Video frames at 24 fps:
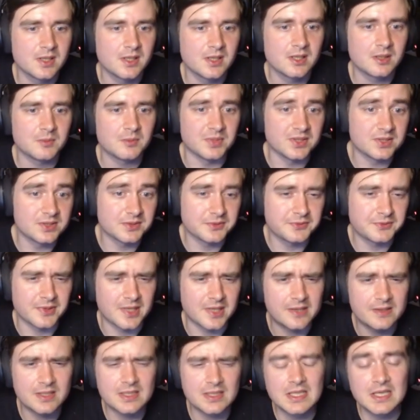Beast of
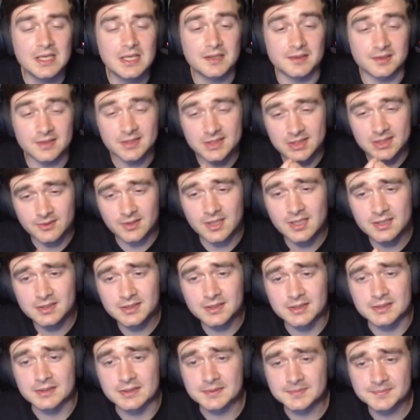Fire. This is the hard
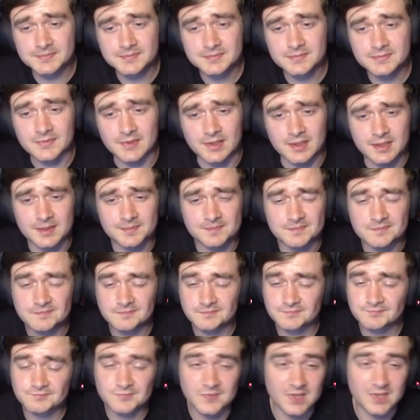hitter. Yeah,
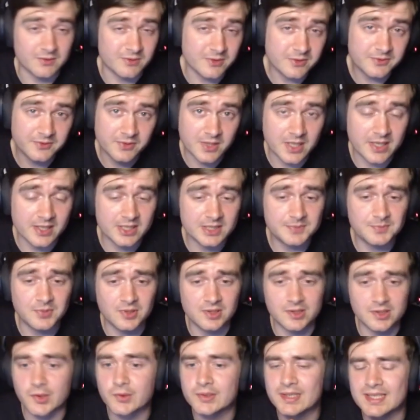with Chaos Spawn
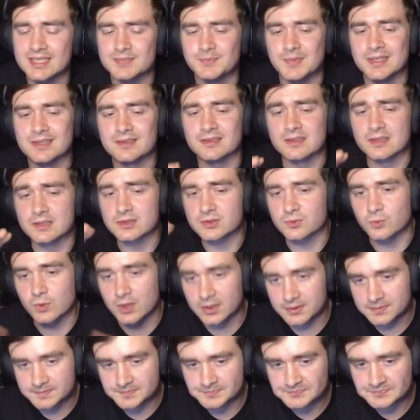only has maintenance
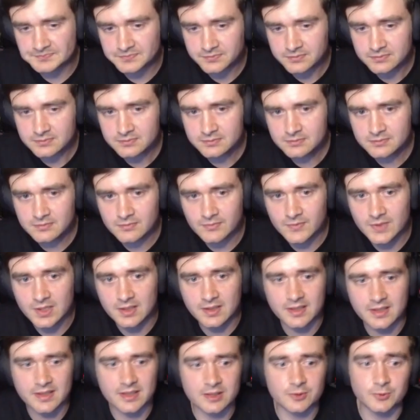1.
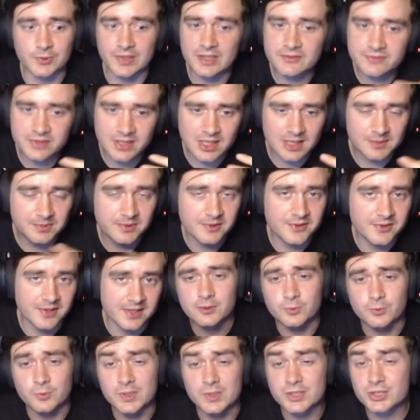And we have a couple things
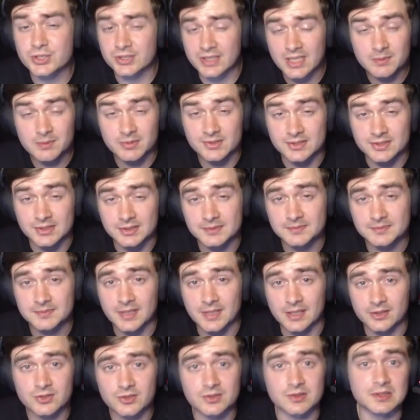which enables it,
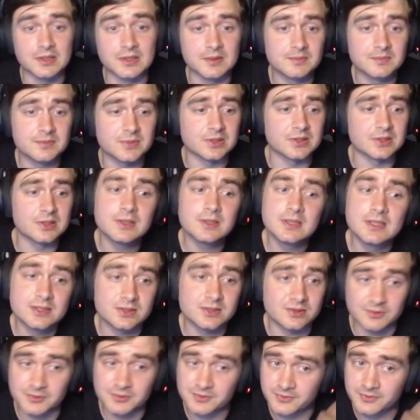actually, you know? So
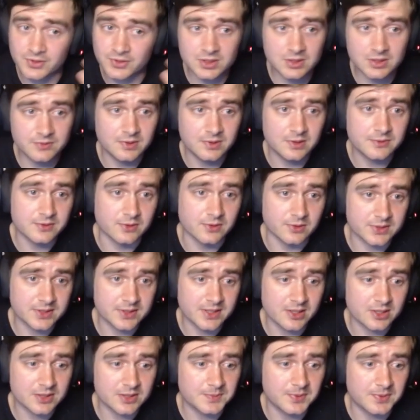first of all, of course,
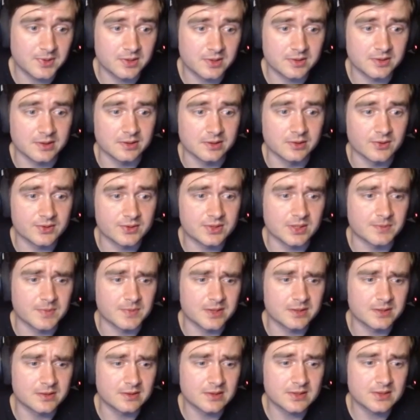Chaos Spawn ignores the
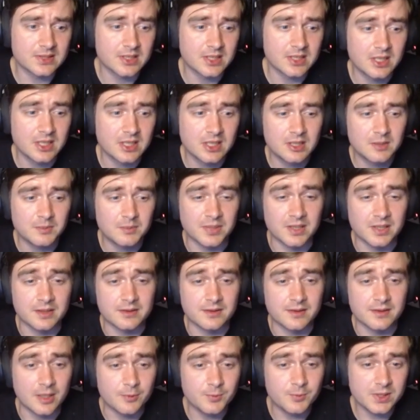maintenance. But
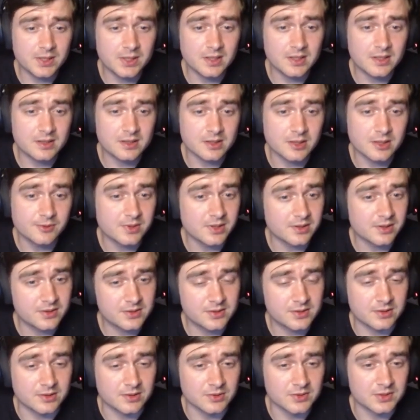then we got Iria the
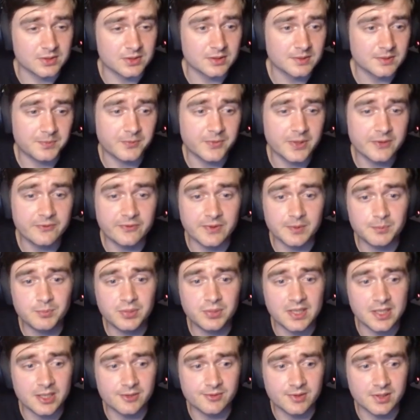Seducer. If we play
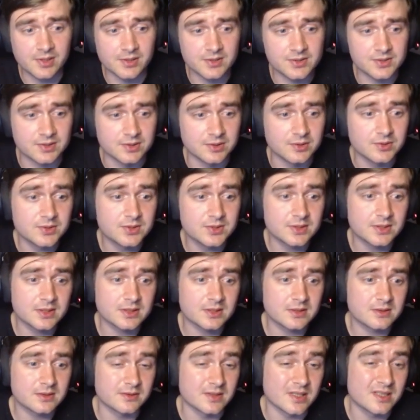Iria the Seducer,
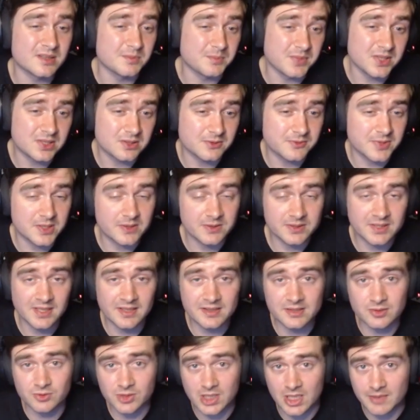then Beast of Fire takes no
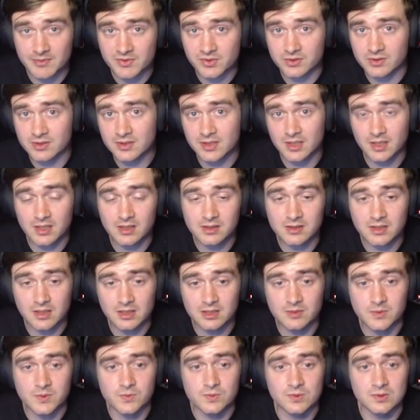damage when attacking the enemy
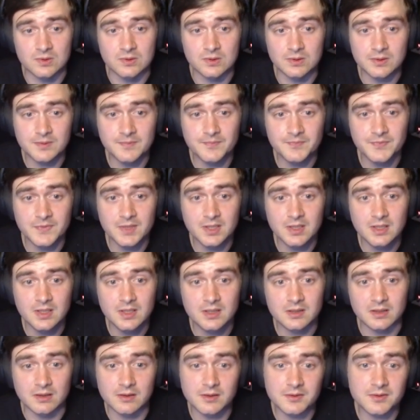warlord.
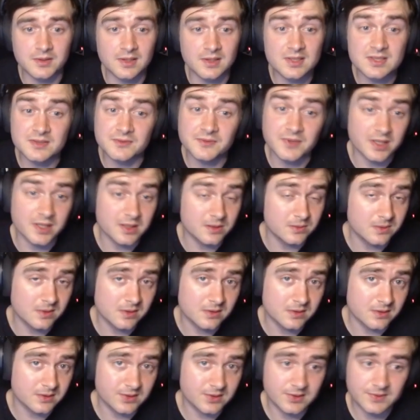The other thing is
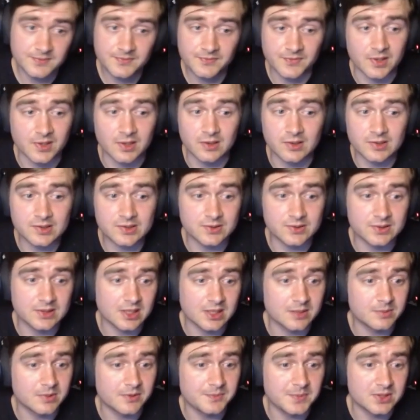Firewalkers. They also
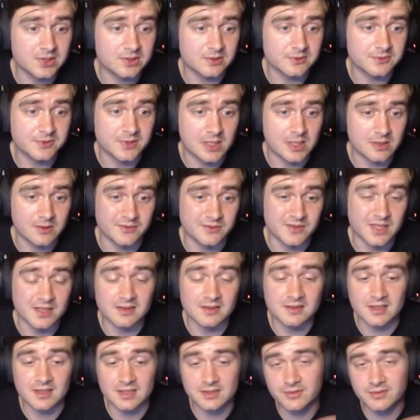enable Beast of Fire, then it
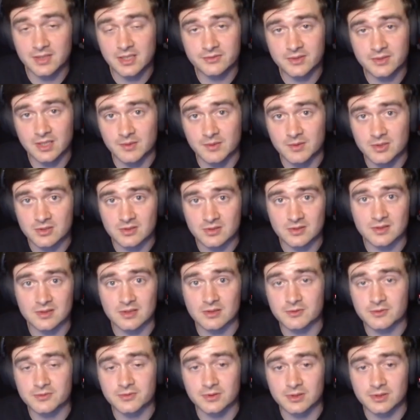does 5 damage instead of
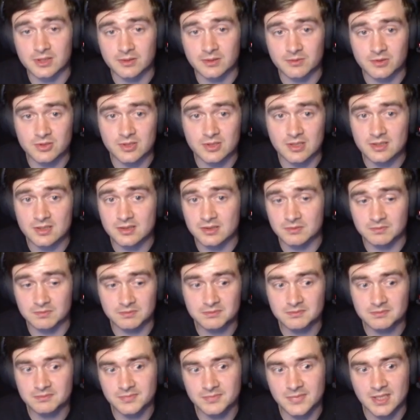4 damage. Yeah, so
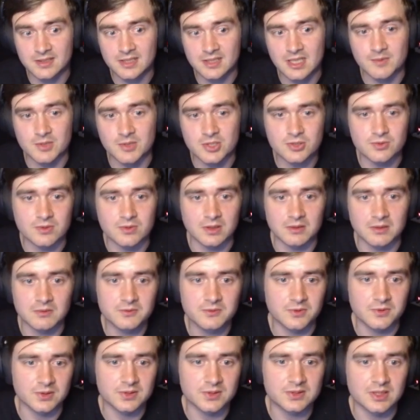10 damage swing, for
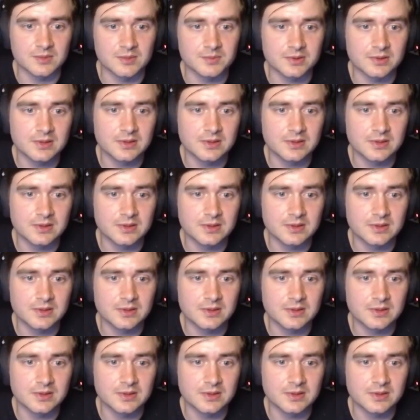example.